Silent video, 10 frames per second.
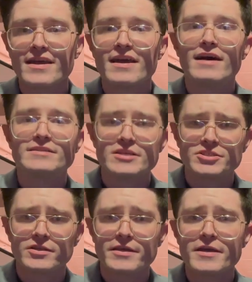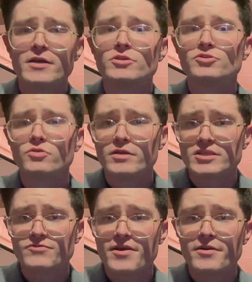Additionally,
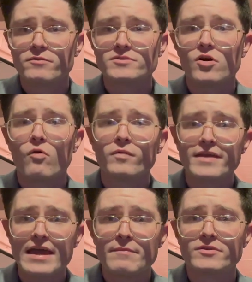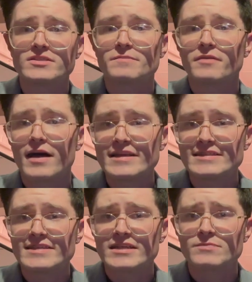Julius Randle was only able to supply
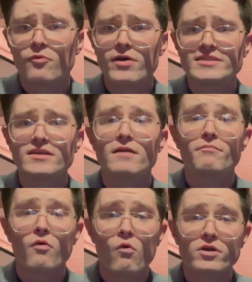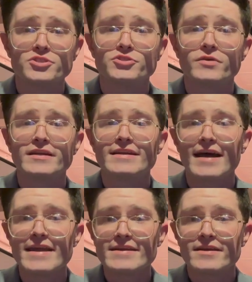six points on a poor shooting
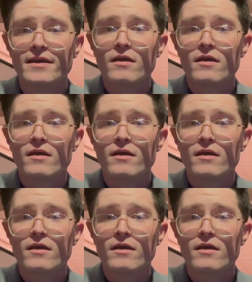night.